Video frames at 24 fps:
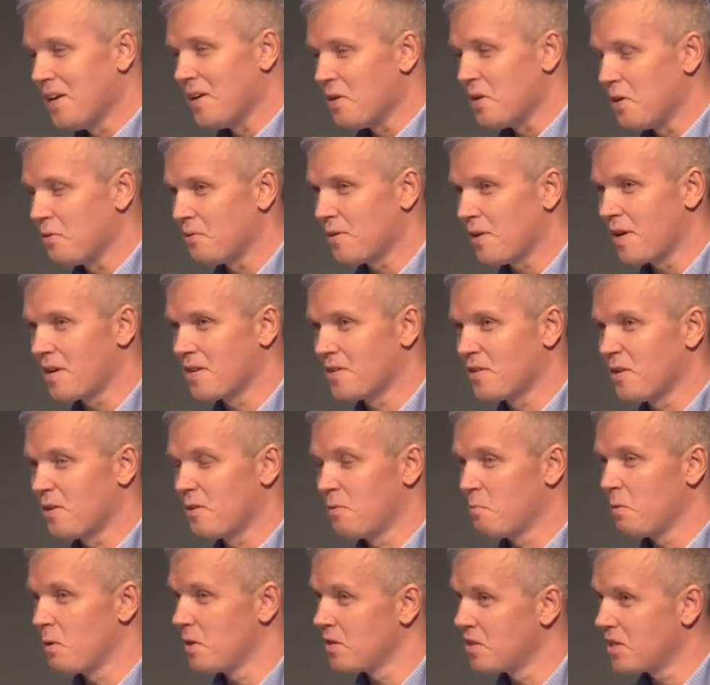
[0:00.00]
if there is
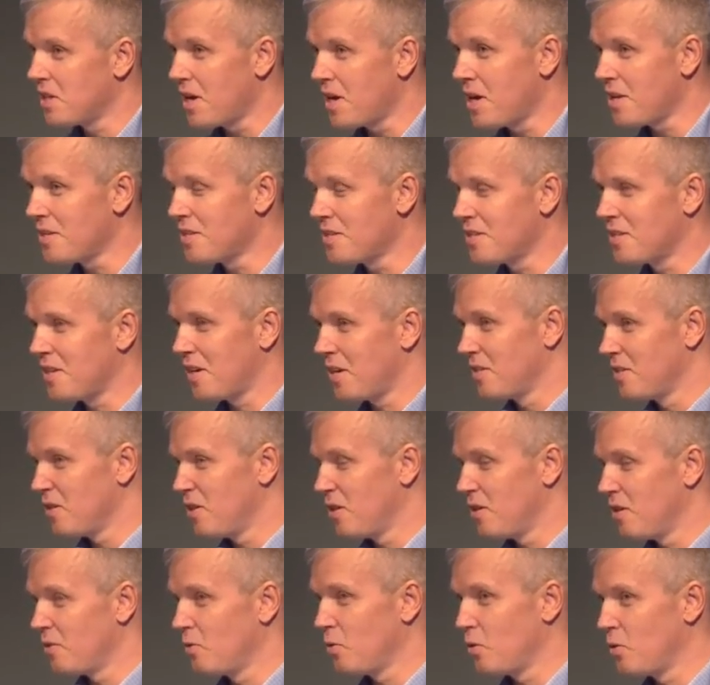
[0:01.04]
a chance and
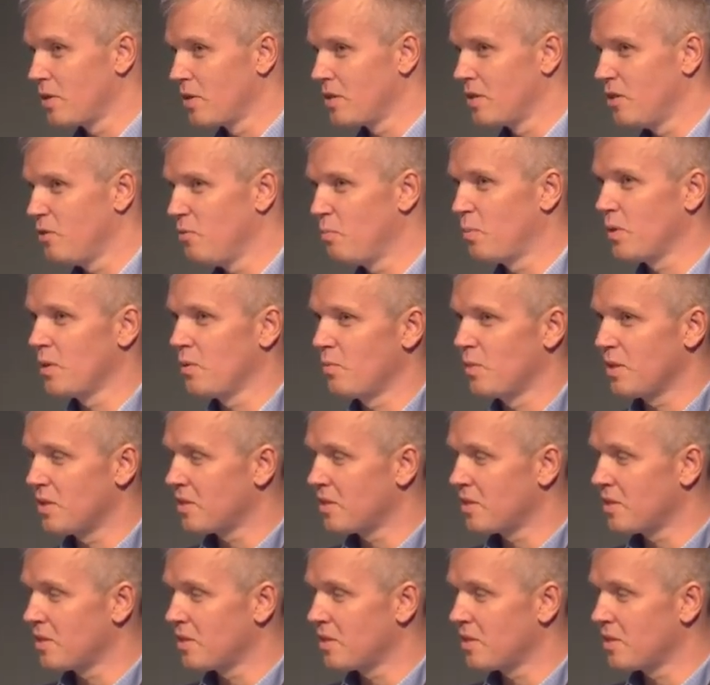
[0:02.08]
the door is open, we